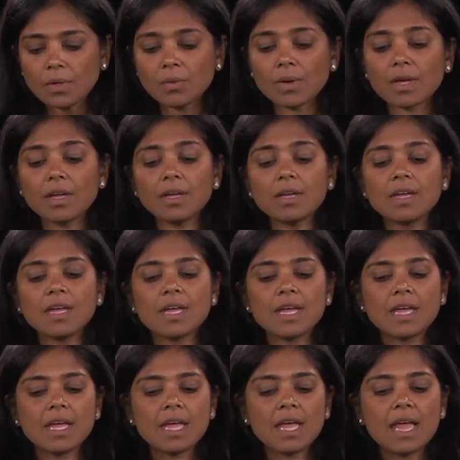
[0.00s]
okay?
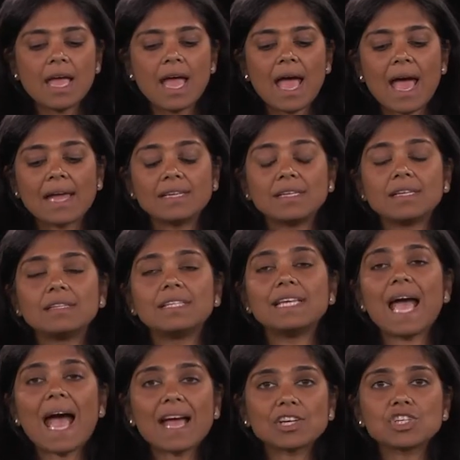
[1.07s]
And the
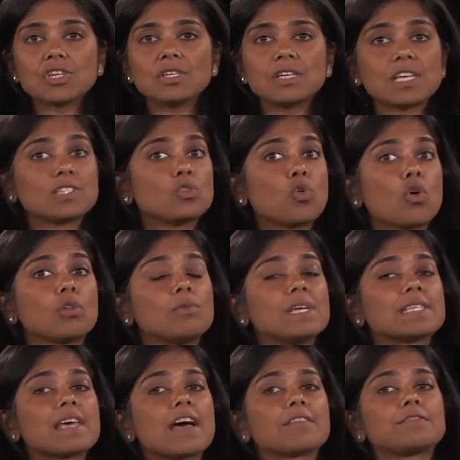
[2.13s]
action doesn't
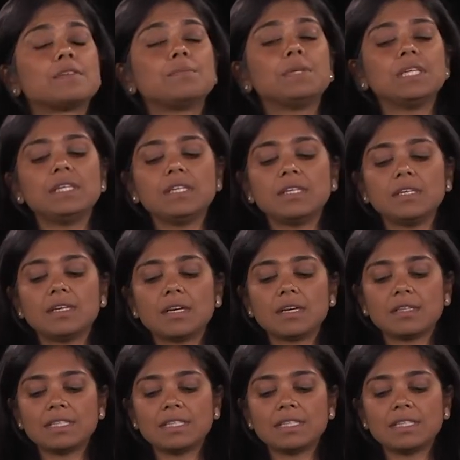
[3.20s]
always have to be,